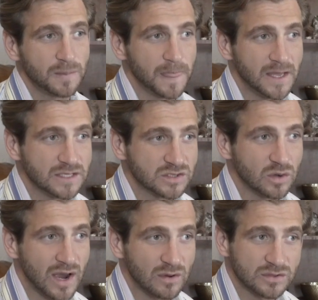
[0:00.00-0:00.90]
And
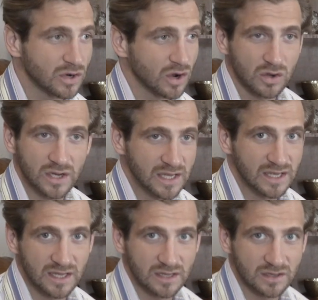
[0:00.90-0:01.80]
so I was already
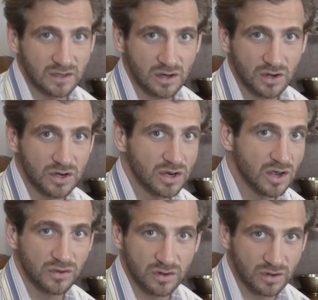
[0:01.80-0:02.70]
in on
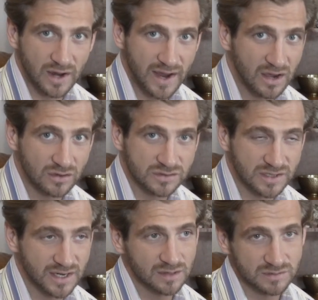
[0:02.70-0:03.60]
another house that
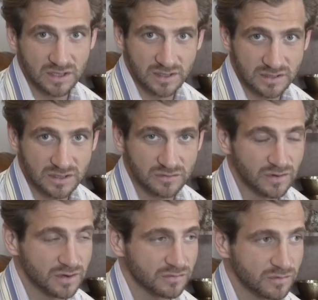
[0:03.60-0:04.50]
I ended up selling to
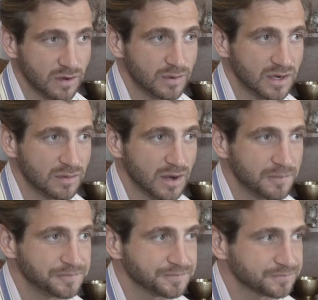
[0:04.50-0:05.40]
a buddy of
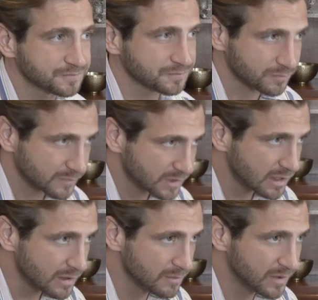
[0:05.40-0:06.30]
mine.
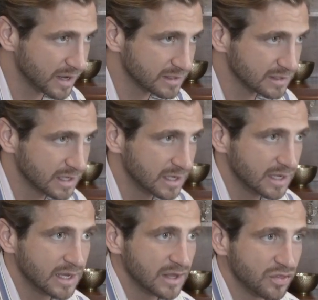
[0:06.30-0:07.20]
But
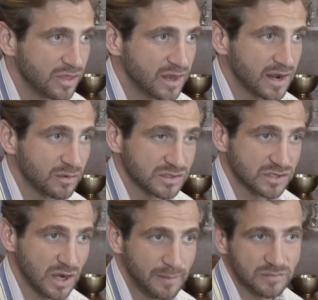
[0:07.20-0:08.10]
then
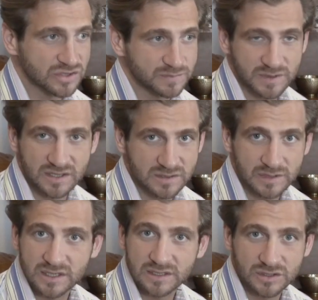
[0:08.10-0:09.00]
I'm just because I'm
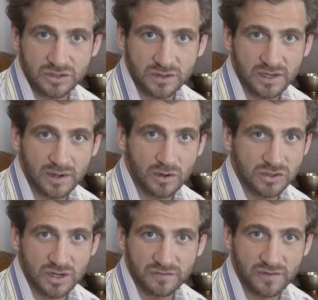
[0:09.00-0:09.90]
addicted to it and I'm always
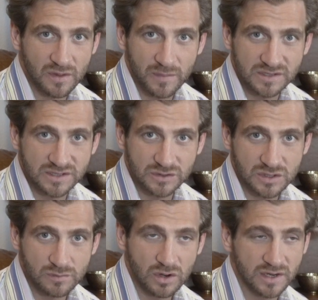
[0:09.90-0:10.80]
trying to find the best deals in
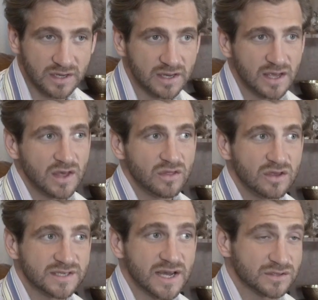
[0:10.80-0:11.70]
the market.
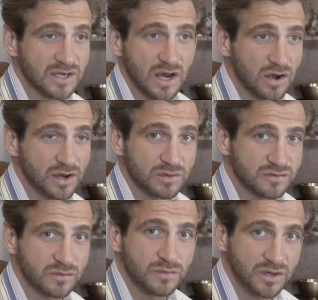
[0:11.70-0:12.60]
This house I already was
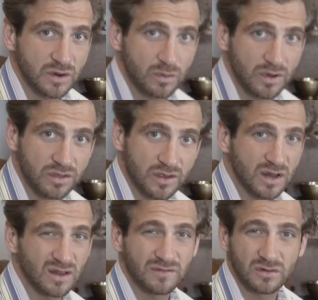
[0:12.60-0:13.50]
familiar with, and I
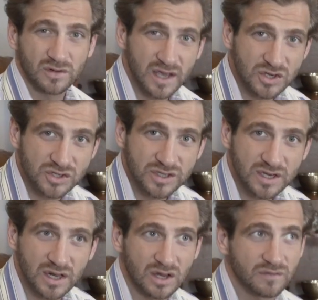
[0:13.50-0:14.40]
love the
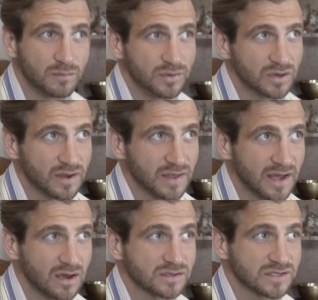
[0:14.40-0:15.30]
location, I love the build out of the
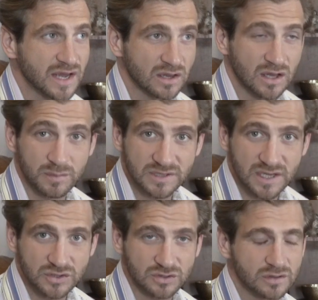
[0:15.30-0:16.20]
house, it had a lot of
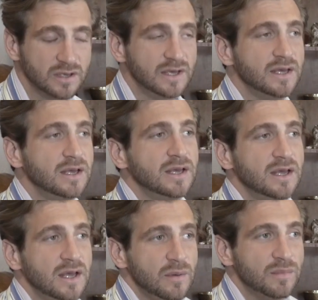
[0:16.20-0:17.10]
potential.
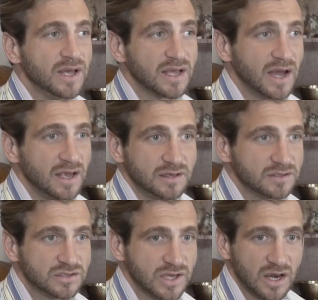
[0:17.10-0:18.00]
But it
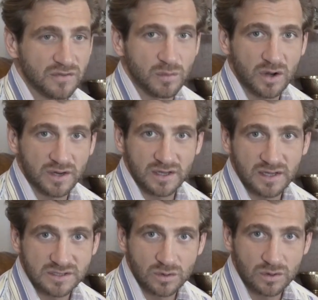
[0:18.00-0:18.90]
got taken off the market,
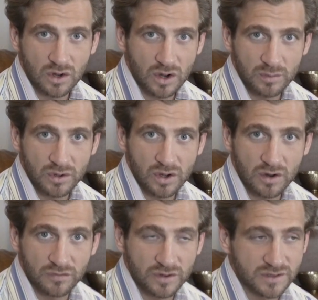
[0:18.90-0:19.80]
like someone already put an
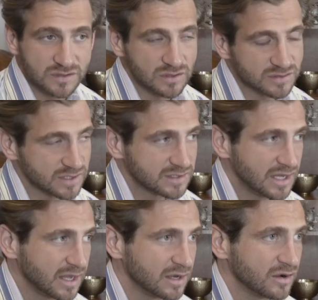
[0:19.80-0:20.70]
offer in, so I was like,
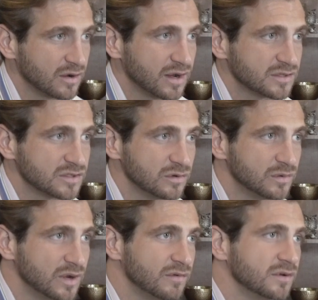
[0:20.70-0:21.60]
dang it, all right, so
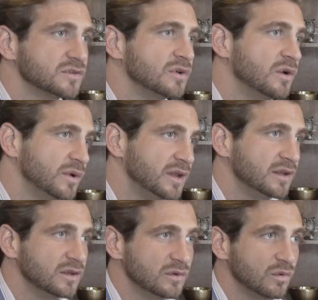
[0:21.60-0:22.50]
whatever. So I
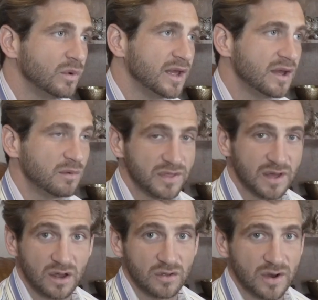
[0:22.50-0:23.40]
went ahead with
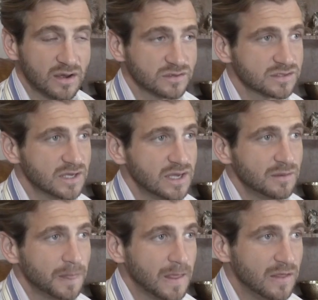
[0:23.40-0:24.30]
that other house.
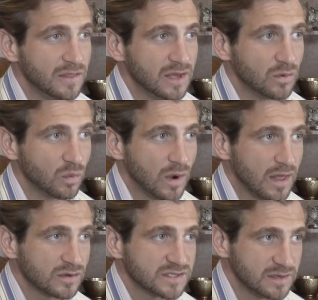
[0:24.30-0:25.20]
And then while I
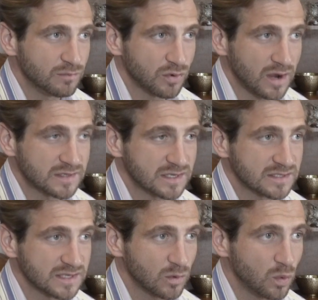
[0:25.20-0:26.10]
was in
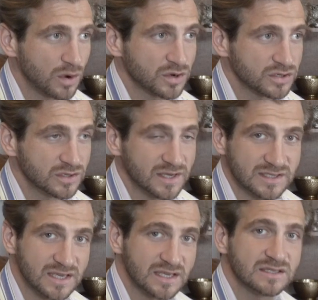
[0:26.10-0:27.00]
process, like 1 or 2 days
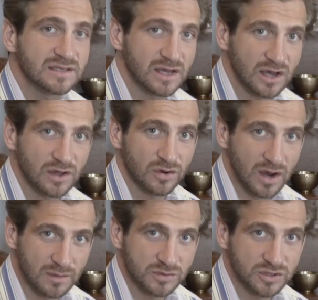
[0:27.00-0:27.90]
into that other
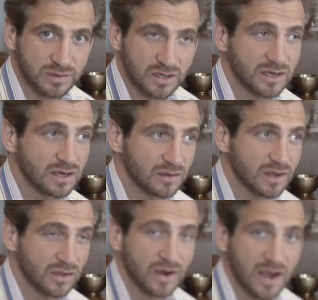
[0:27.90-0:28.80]
option period on the
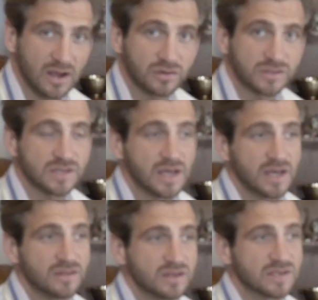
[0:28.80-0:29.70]
other house,
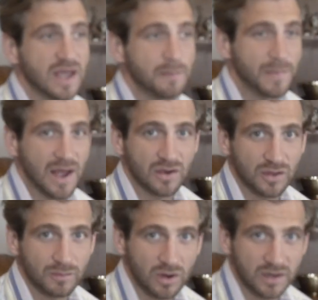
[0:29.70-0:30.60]
this came back on the
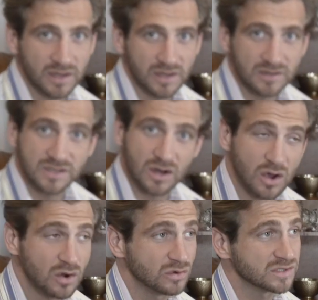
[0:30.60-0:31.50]
market. And I was like,
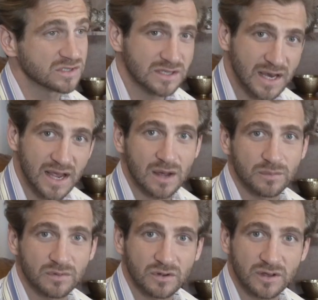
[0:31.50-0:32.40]
oh, snap,
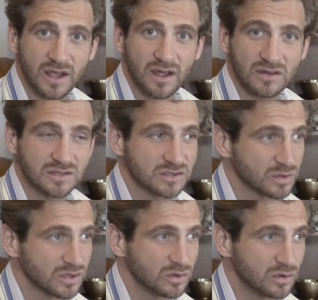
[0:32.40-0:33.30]
okay, this is
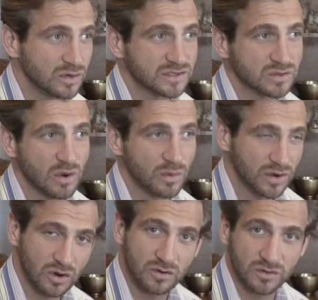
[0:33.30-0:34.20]
really cool. And so I went
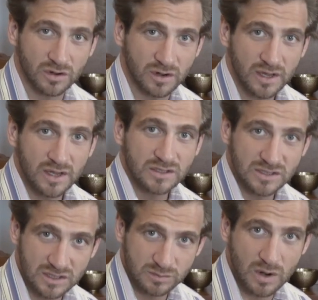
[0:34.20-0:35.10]
over to
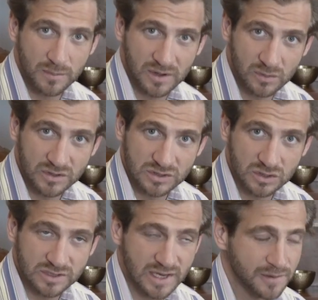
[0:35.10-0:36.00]
this property that we just
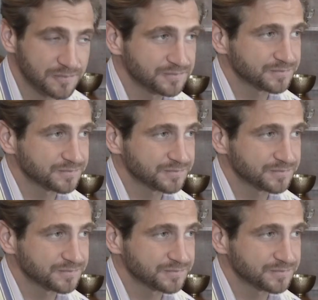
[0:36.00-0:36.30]
looked at,